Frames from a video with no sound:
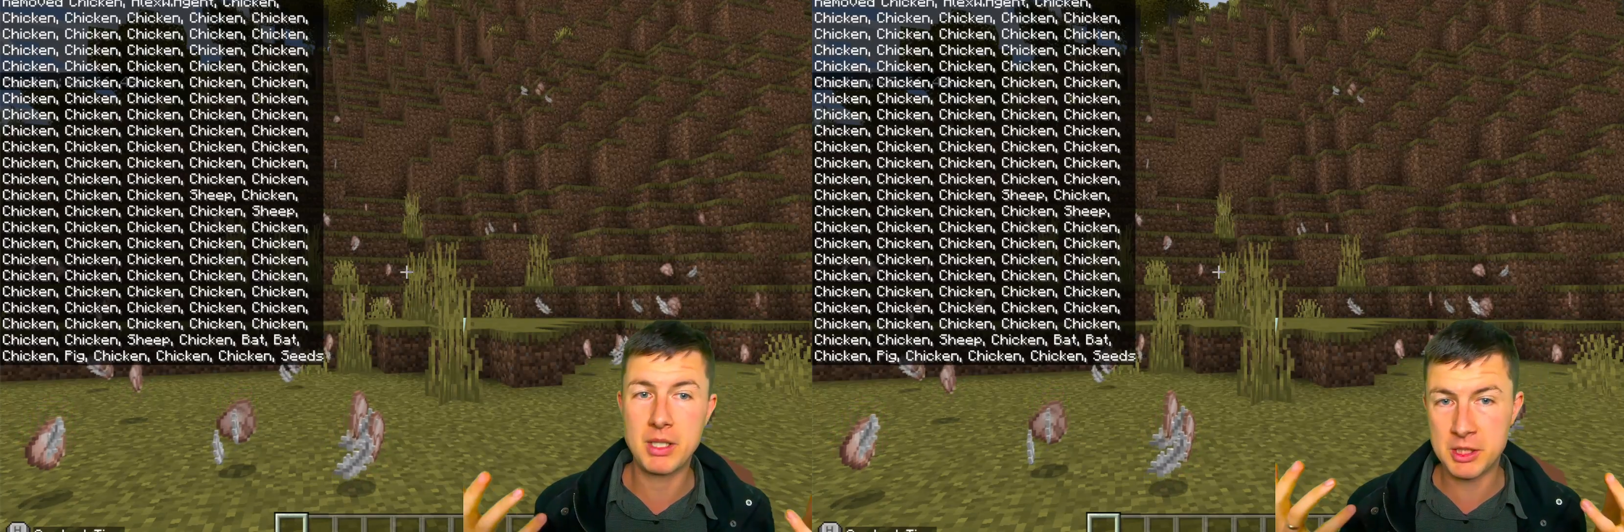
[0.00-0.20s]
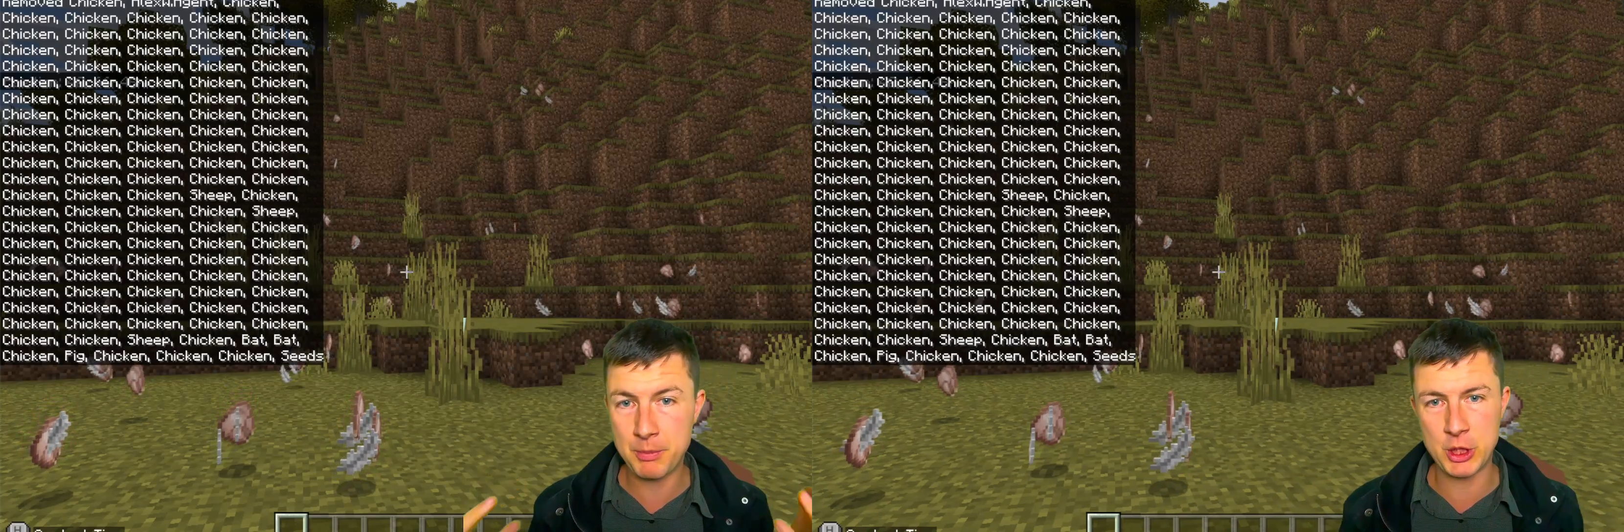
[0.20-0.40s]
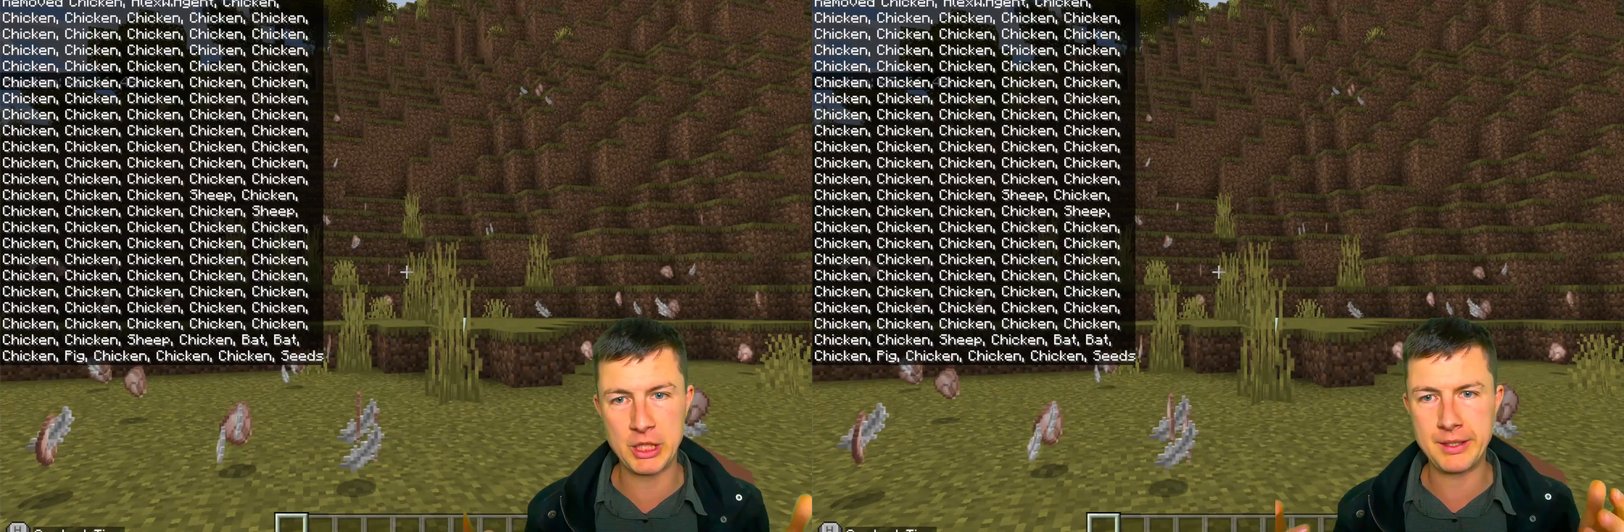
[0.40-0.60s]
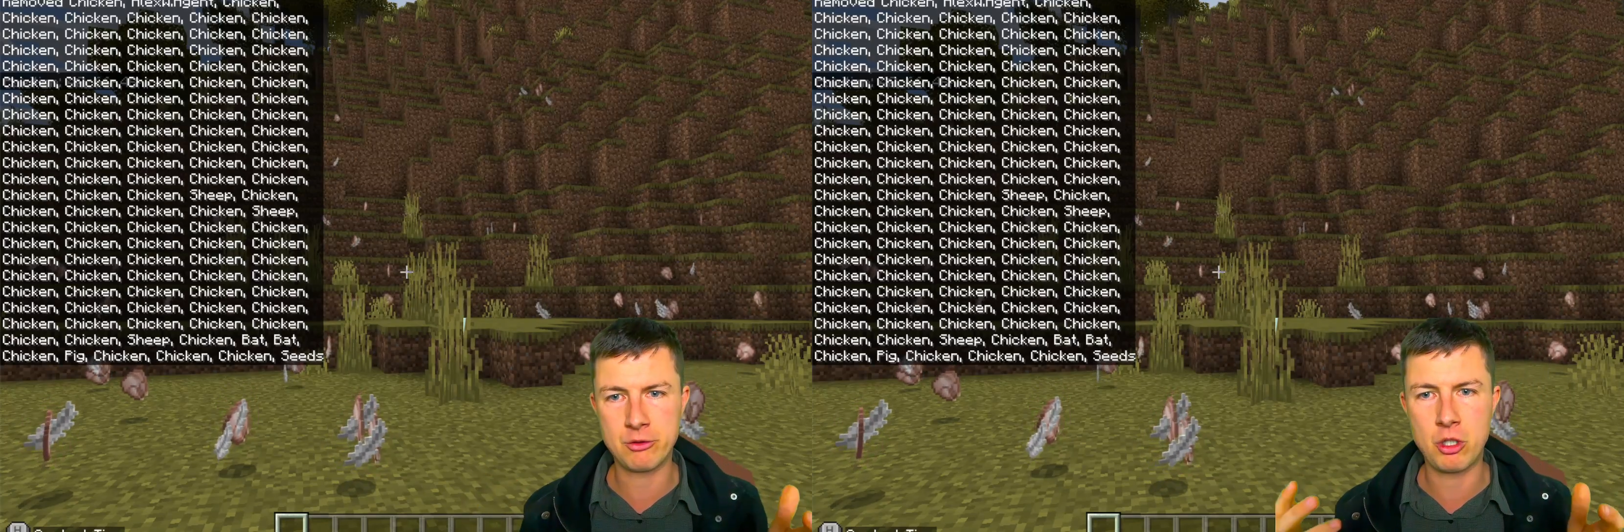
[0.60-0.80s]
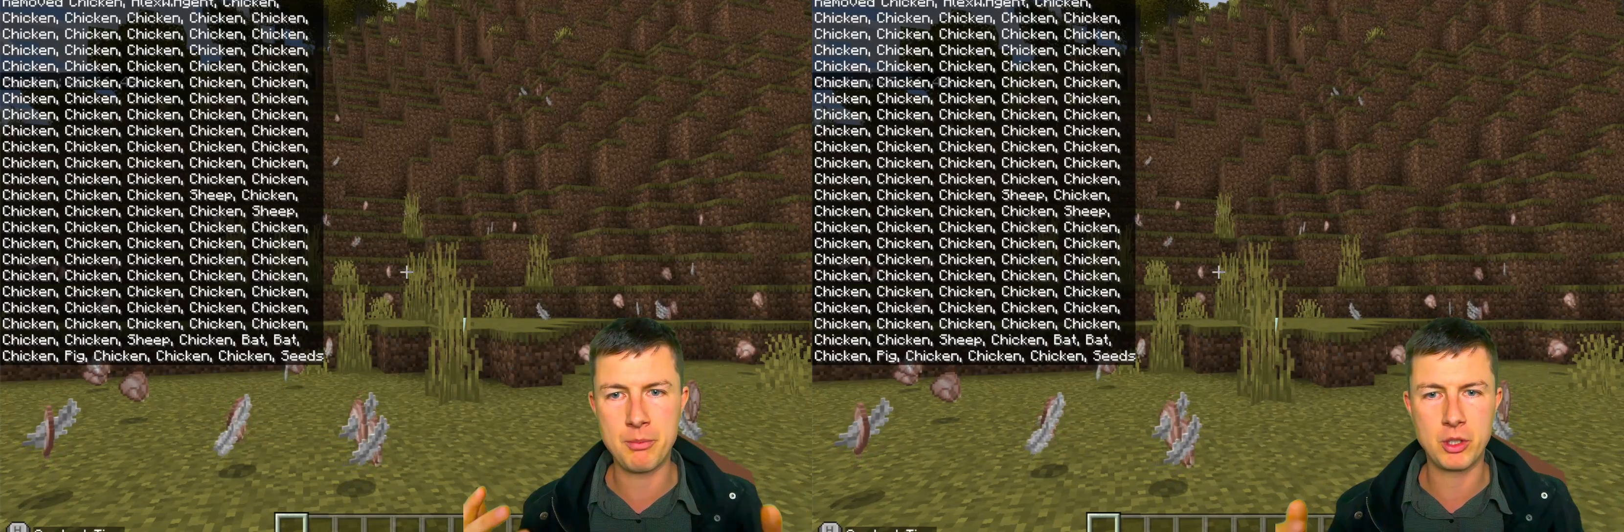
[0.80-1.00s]
especially the
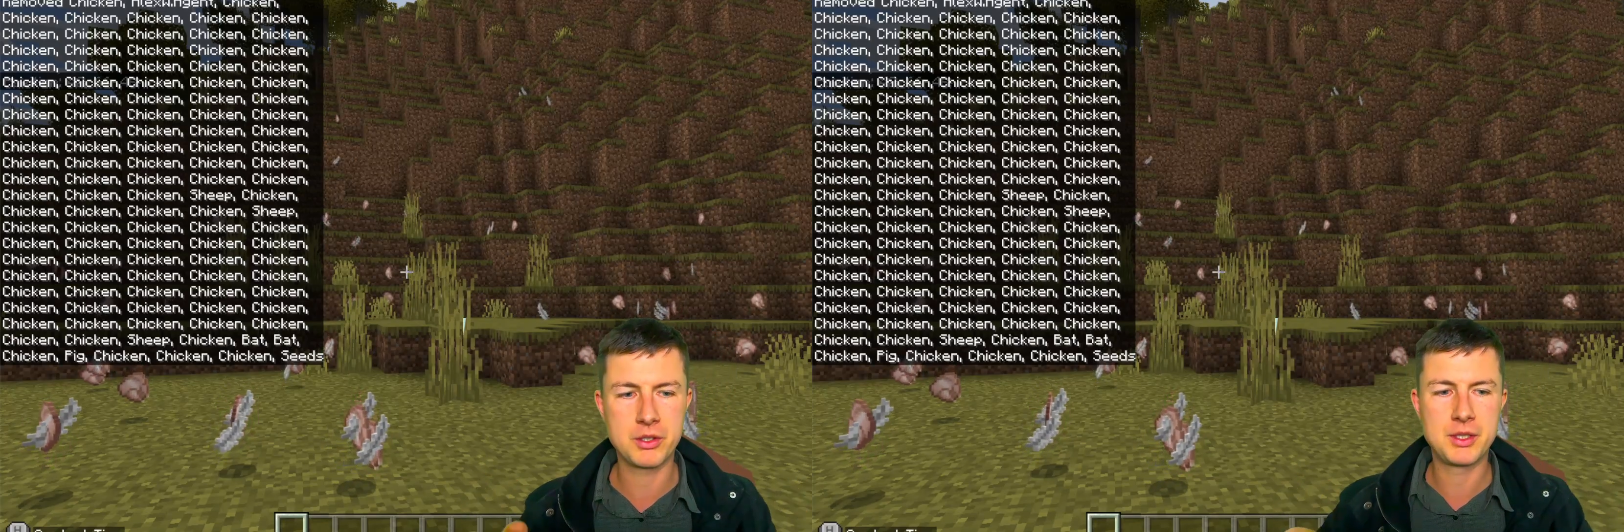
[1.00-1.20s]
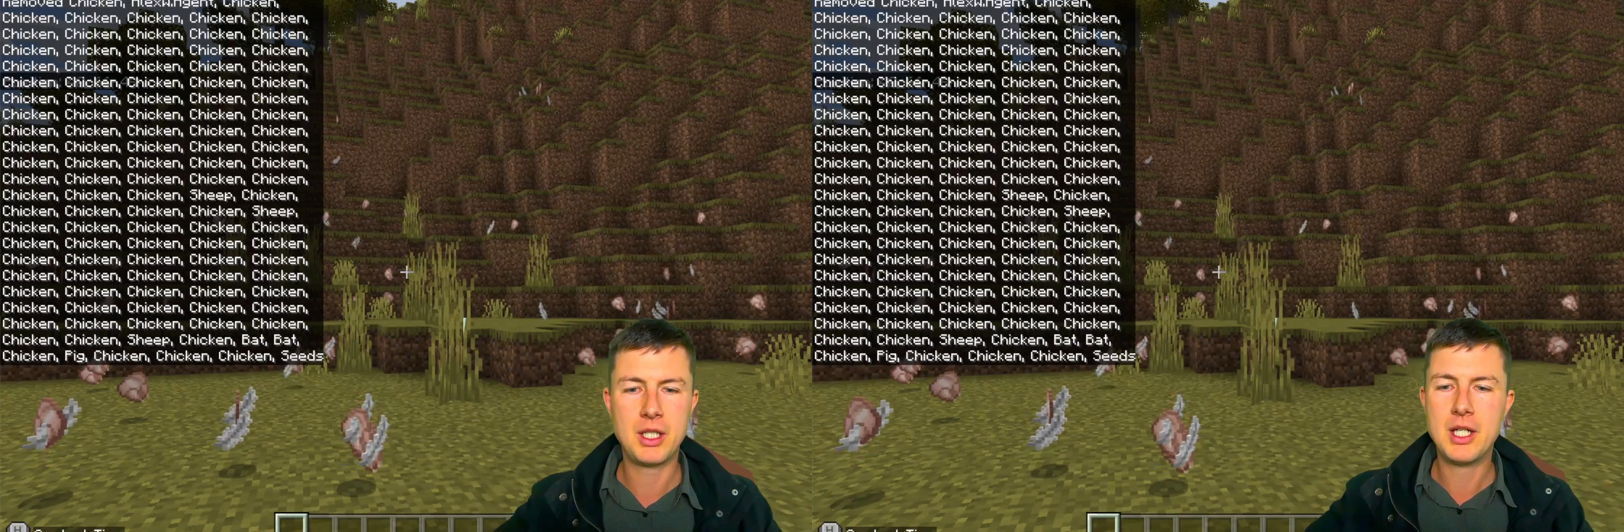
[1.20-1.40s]
Chromebooks.